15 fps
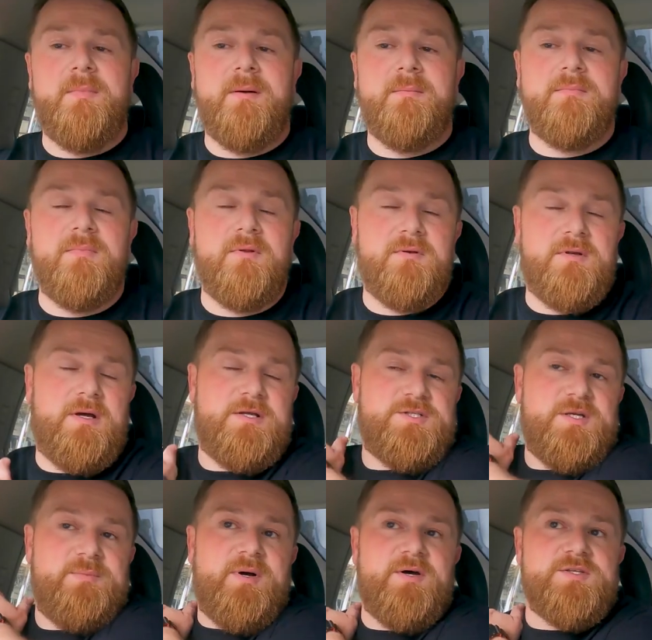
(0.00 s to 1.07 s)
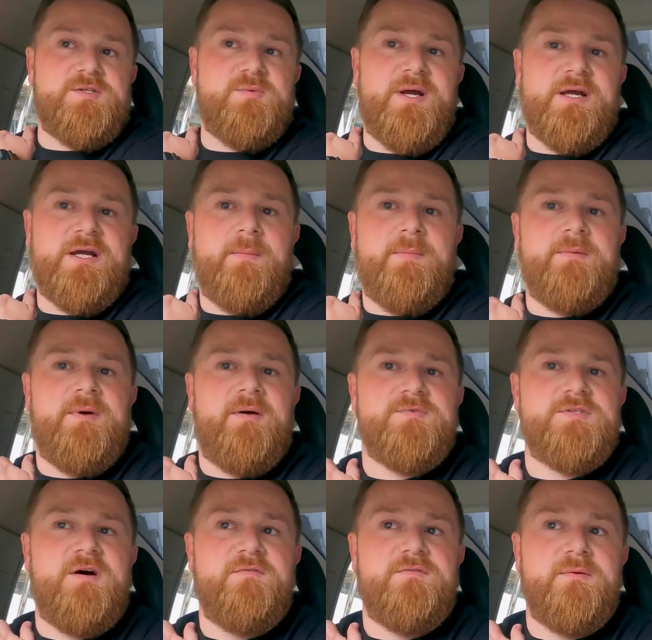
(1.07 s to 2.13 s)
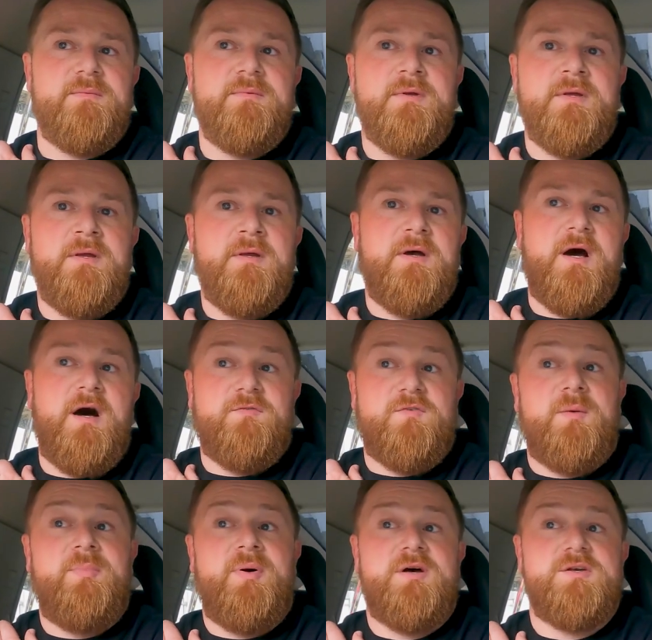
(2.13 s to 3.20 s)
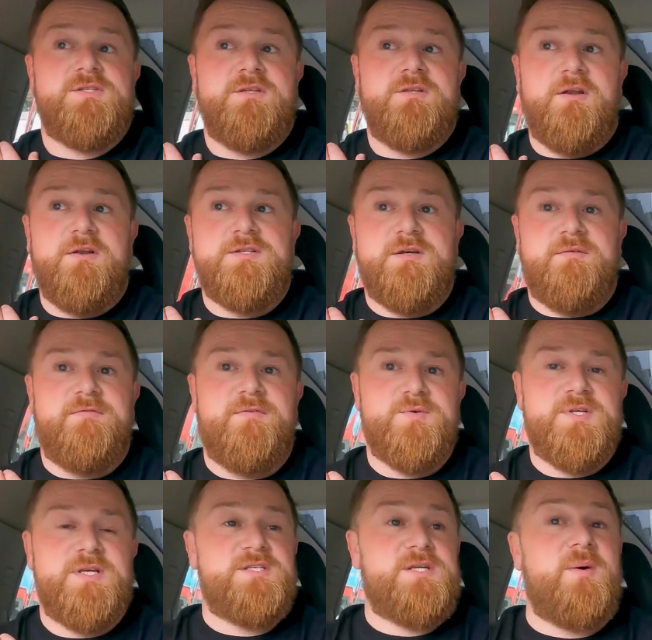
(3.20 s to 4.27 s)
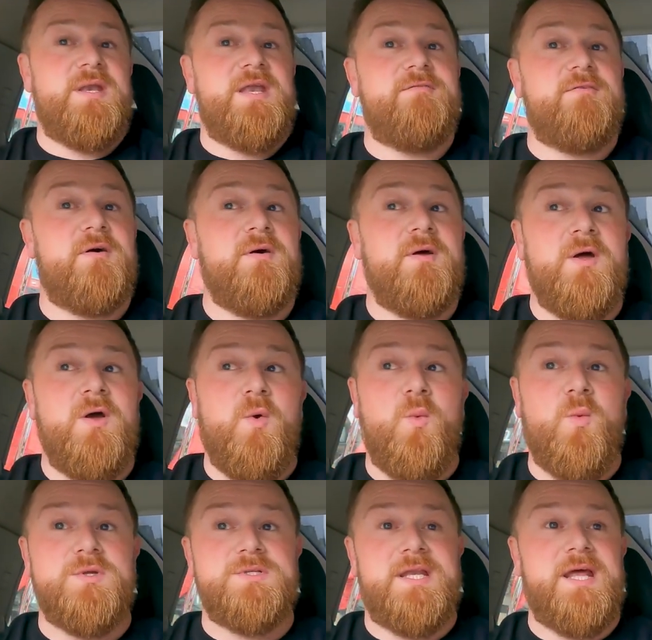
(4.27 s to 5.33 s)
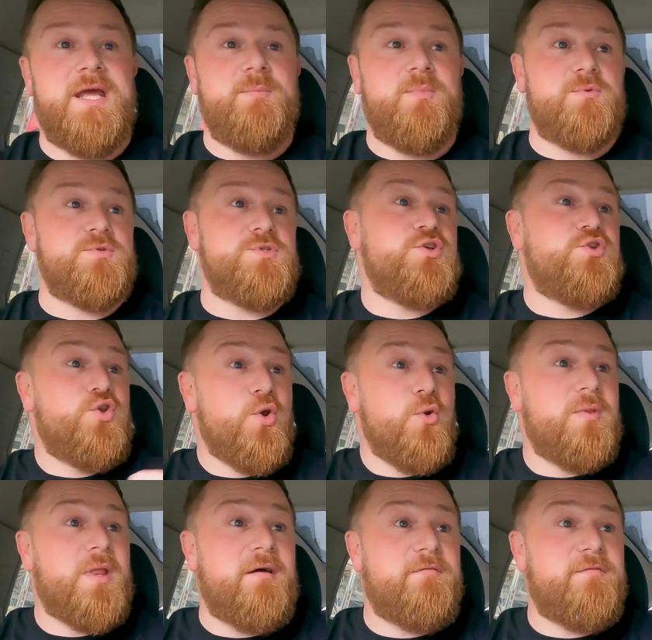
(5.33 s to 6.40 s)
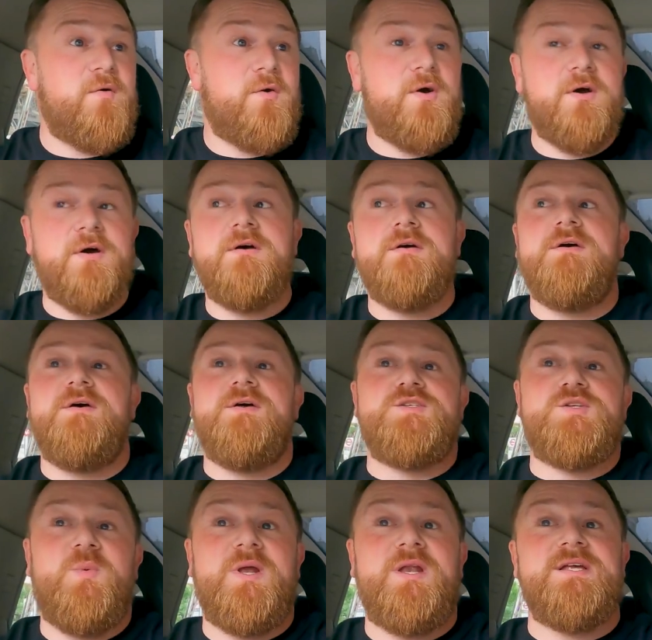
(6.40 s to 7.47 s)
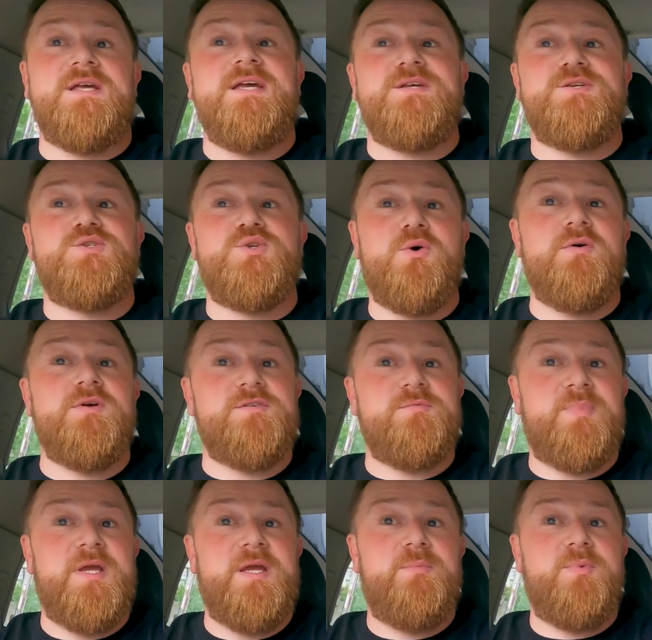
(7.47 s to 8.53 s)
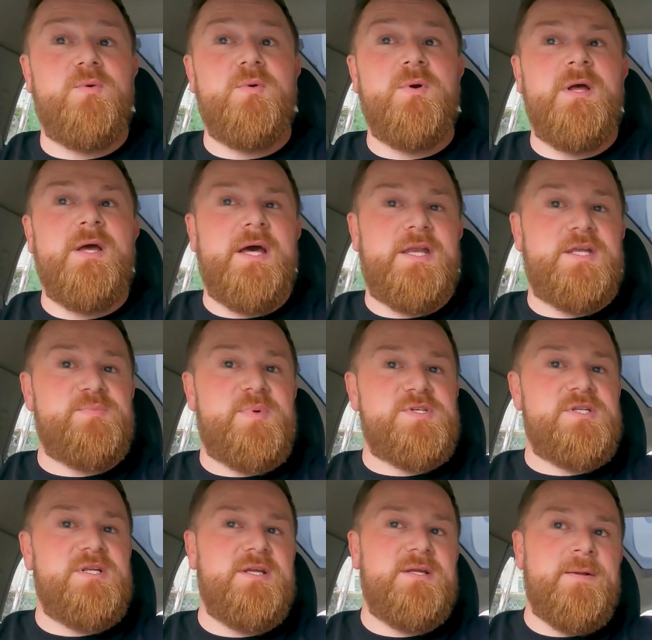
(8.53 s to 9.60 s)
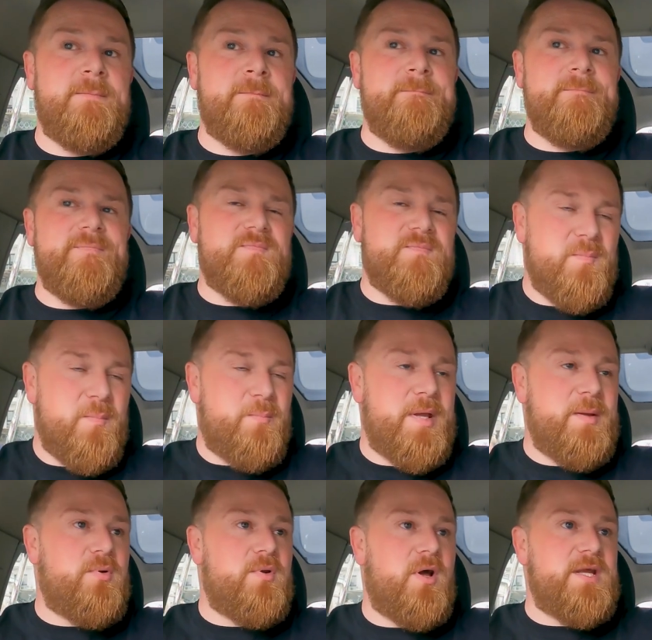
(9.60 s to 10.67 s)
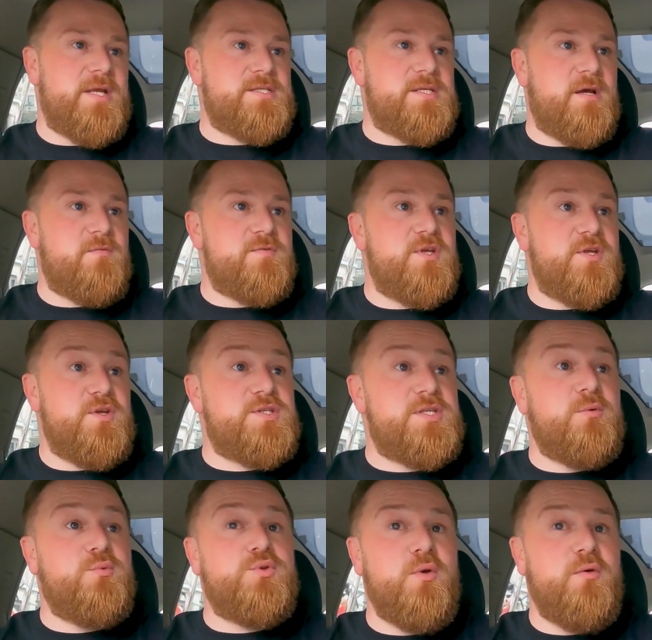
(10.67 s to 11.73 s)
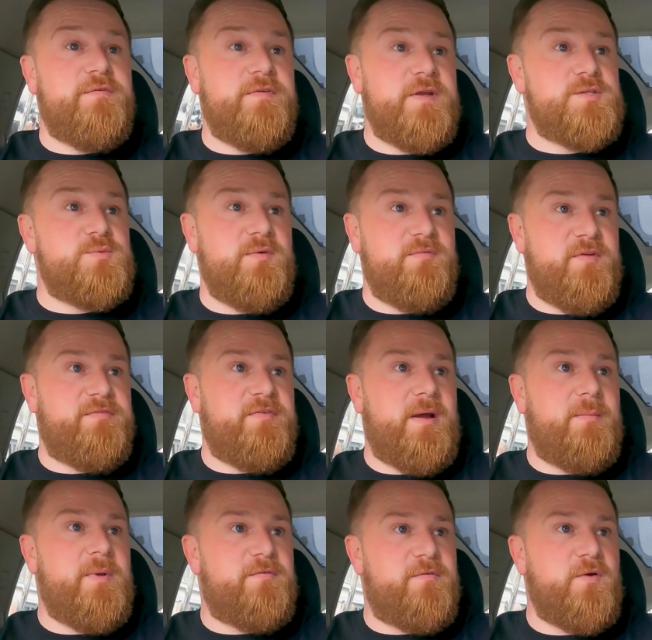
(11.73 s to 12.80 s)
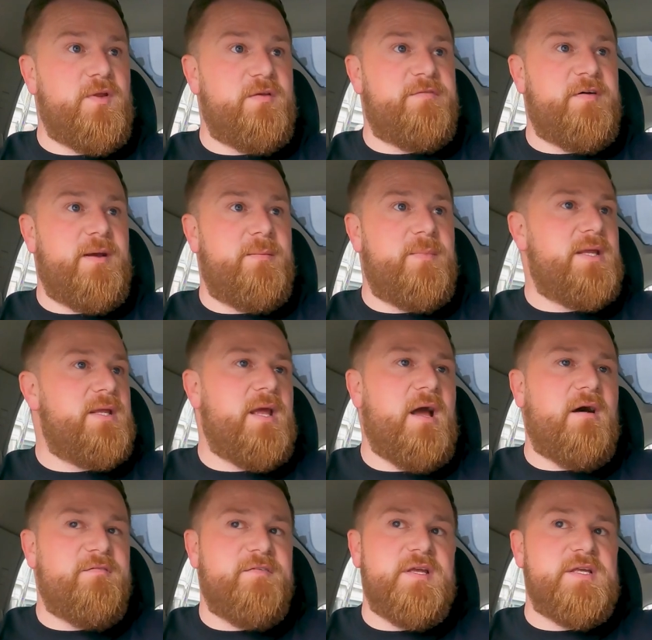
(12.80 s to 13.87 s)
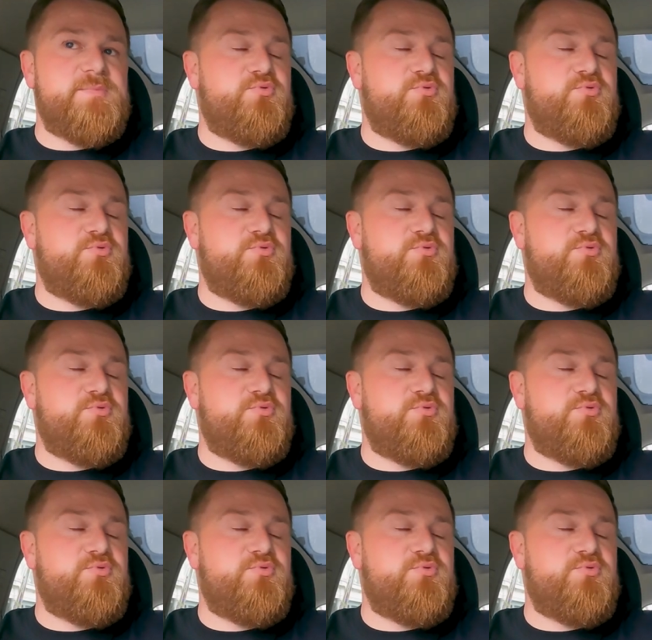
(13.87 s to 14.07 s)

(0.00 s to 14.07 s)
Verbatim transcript: mum like she passed away a couple of months after after I passed the knowledge, yeah. unfortunately, so I never was unable to do that for her. So when I hear stories of people, and especially people like yourselves, that you still do things with your family for your family, yeah. I think it's